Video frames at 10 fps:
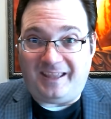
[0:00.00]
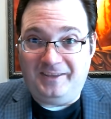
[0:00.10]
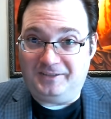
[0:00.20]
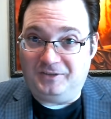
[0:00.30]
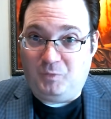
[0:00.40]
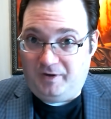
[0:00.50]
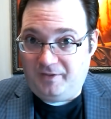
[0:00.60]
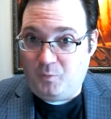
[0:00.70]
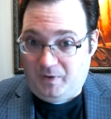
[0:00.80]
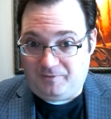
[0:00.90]
This is one
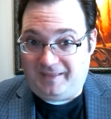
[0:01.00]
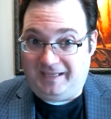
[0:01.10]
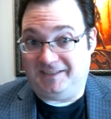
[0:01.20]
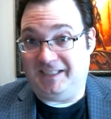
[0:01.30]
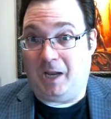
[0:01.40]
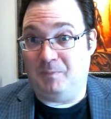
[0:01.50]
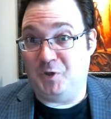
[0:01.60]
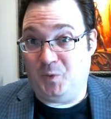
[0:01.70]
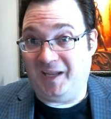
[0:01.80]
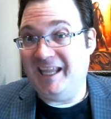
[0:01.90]
of the weird things that
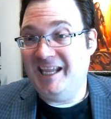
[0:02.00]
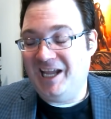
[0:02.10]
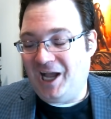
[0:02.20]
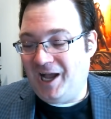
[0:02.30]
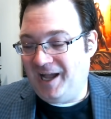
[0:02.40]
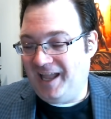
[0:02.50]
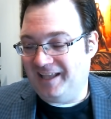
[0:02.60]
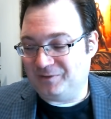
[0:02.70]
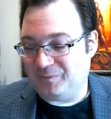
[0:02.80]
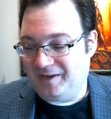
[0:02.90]
I'm doing
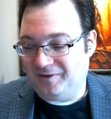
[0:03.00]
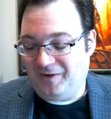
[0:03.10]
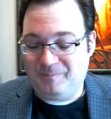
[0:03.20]
as a writer.